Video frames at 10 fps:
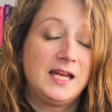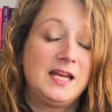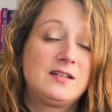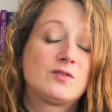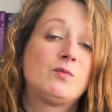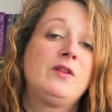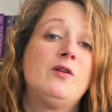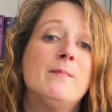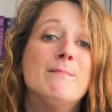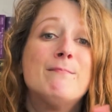it's when
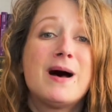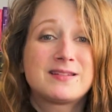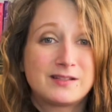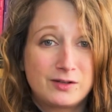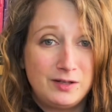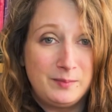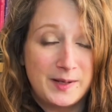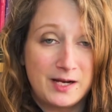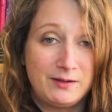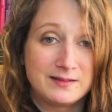the massacre in
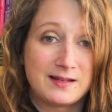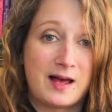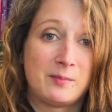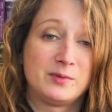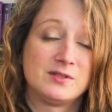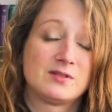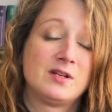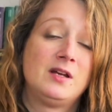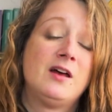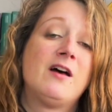Paris happened.
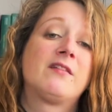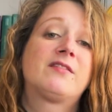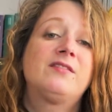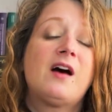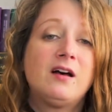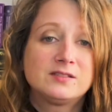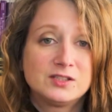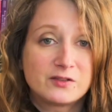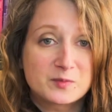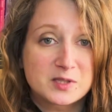Thousands
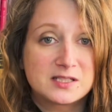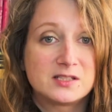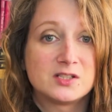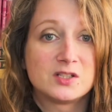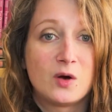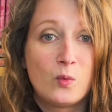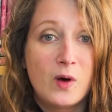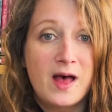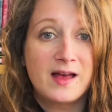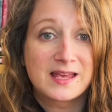of Protestants
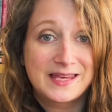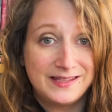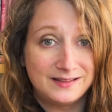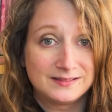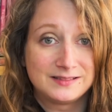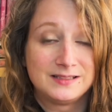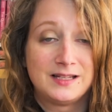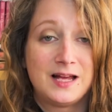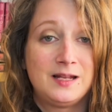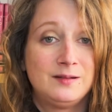were killed
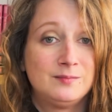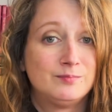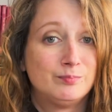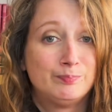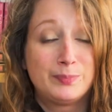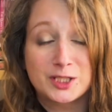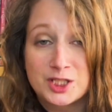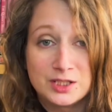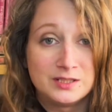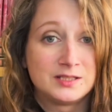and
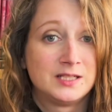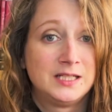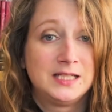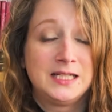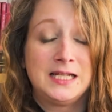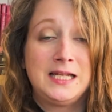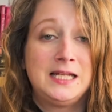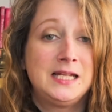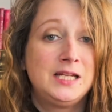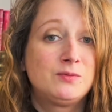butchered,
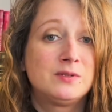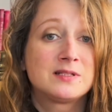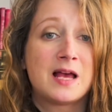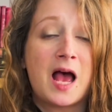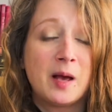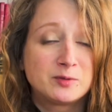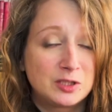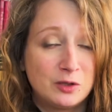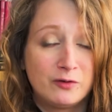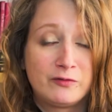and it was
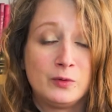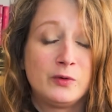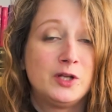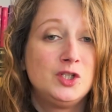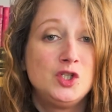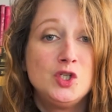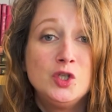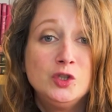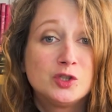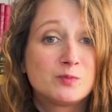absolutely awful. The news